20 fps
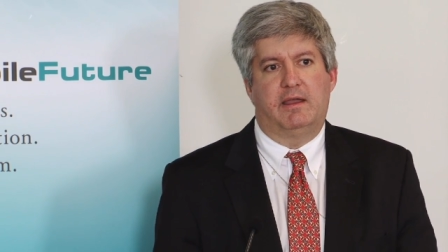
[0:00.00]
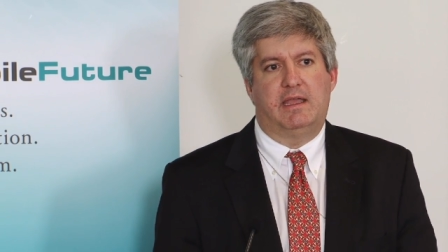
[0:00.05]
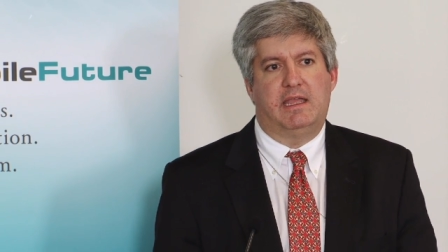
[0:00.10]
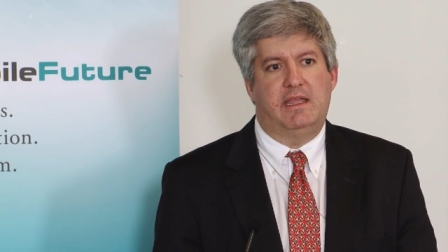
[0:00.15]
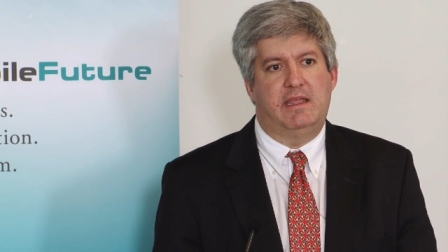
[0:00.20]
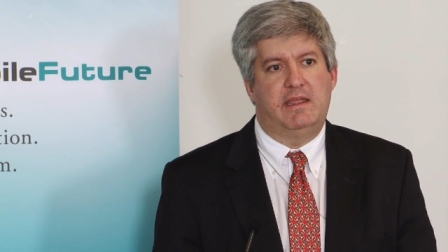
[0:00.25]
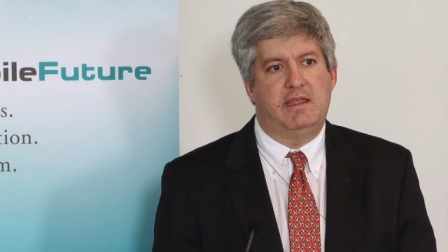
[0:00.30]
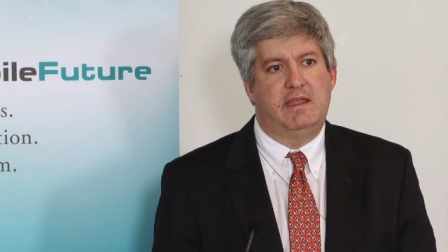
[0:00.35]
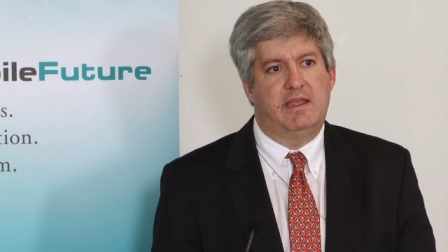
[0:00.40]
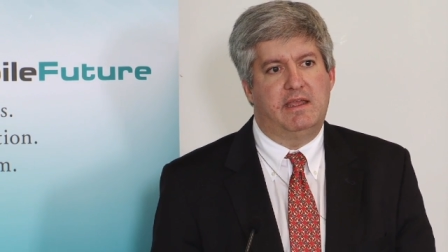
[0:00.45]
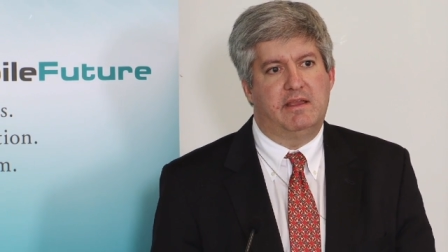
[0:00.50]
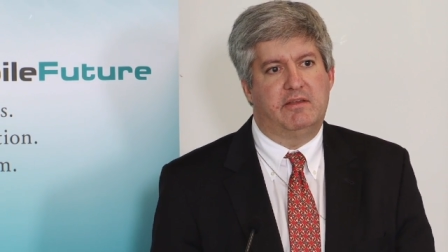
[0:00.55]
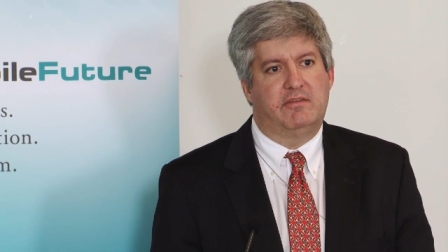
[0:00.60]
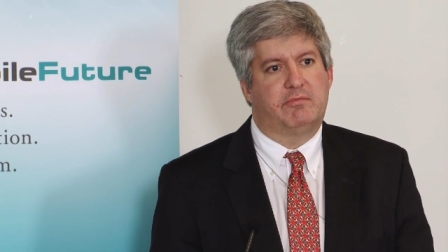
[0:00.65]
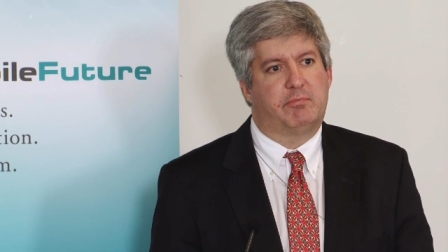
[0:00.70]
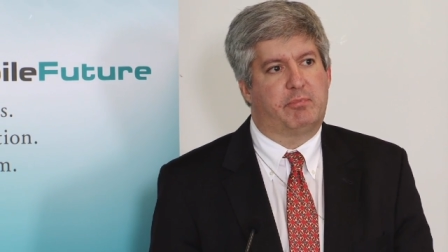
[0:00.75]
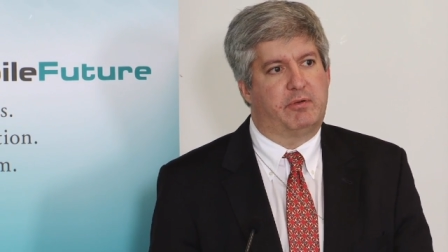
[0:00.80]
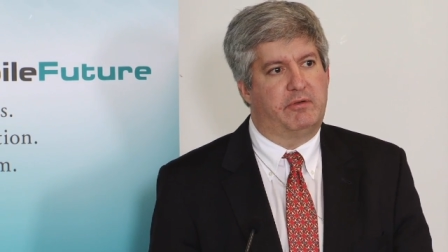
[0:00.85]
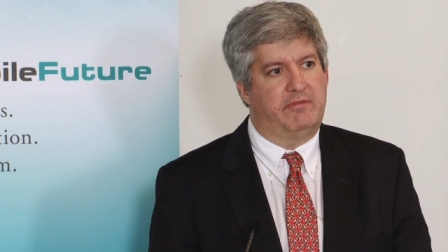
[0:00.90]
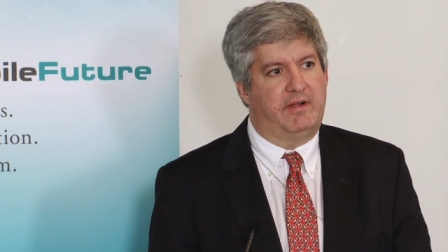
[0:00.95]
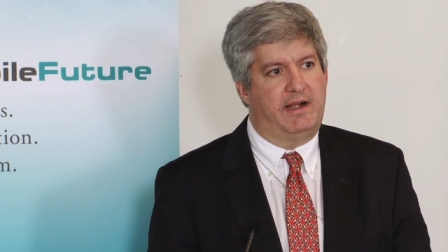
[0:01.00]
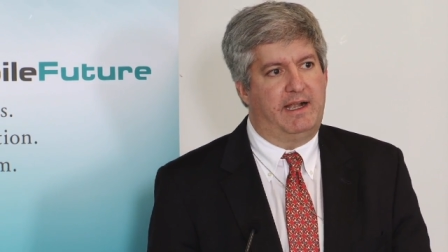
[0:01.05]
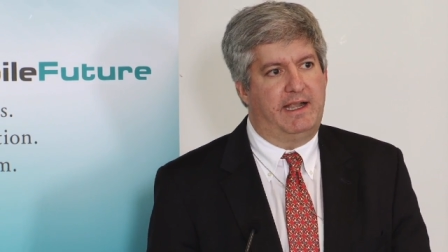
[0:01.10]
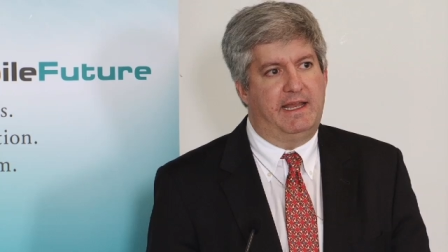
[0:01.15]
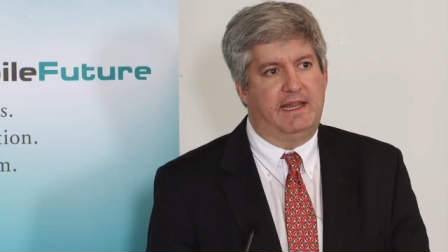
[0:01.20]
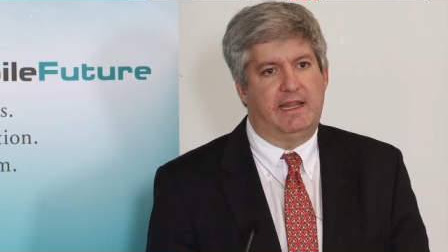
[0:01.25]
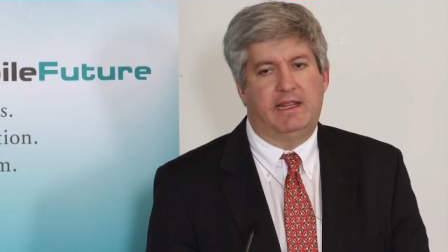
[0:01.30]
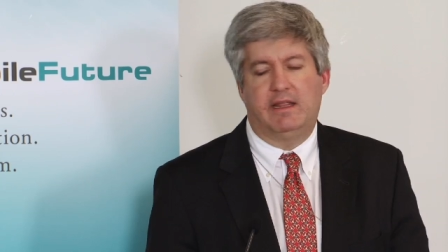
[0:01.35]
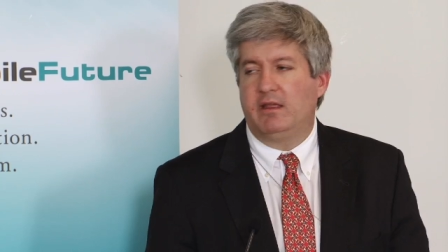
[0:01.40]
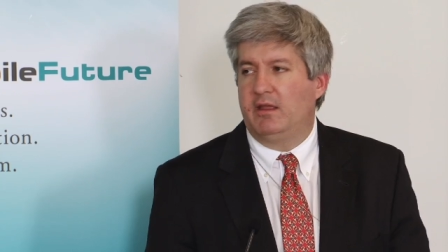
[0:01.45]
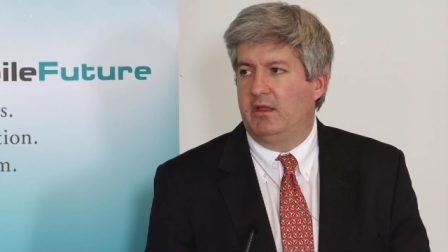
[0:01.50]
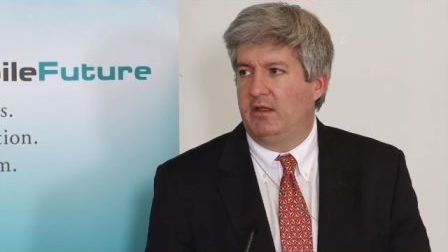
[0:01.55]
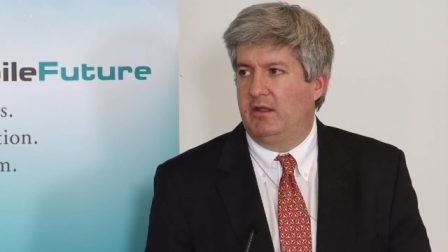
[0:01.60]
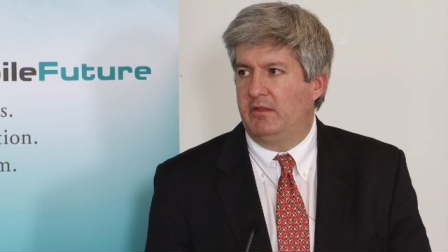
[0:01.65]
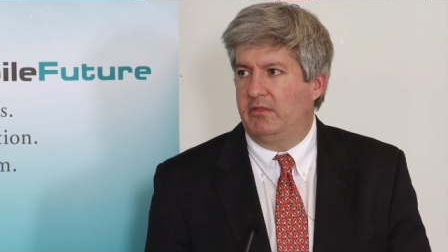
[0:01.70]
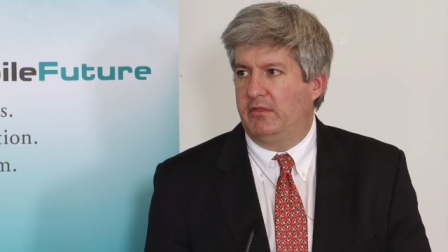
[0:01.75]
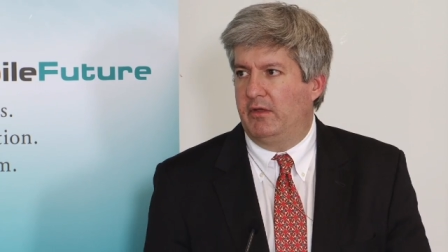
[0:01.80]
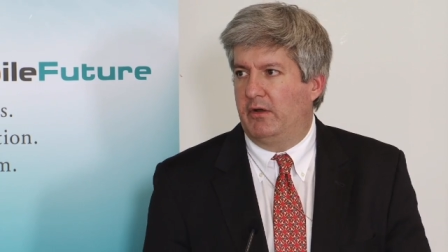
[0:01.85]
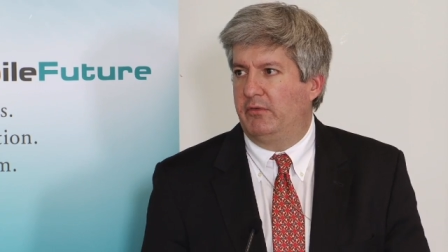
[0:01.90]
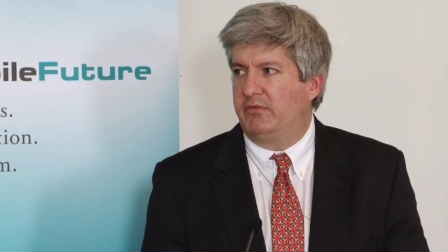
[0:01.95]
He is providing
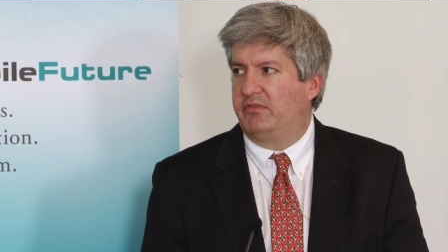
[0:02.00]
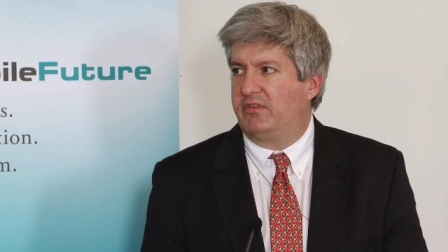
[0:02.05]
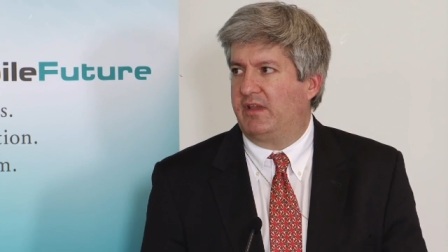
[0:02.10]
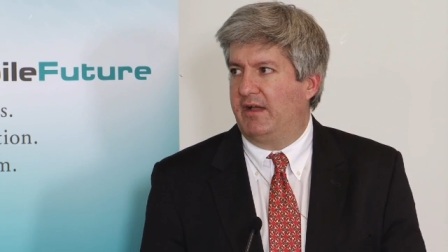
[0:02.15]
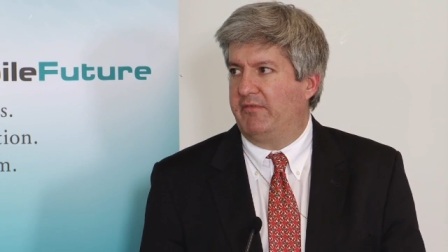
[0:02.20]
those